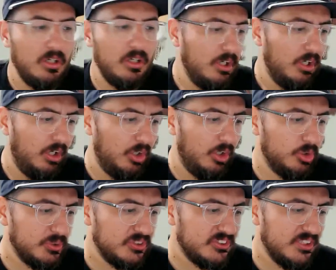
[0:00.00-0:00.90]

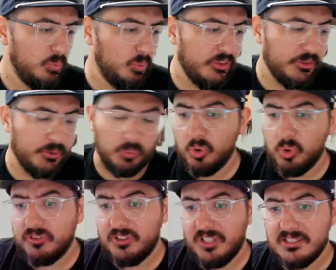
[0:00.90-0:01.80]
100%. With the
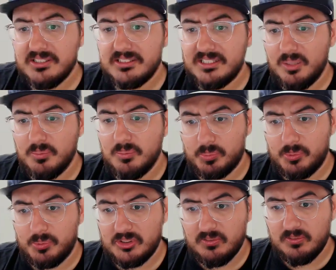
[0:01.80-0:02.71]
RoofCON team
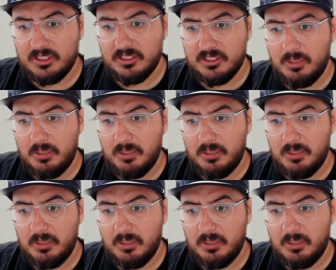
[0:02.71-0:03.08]
specifically,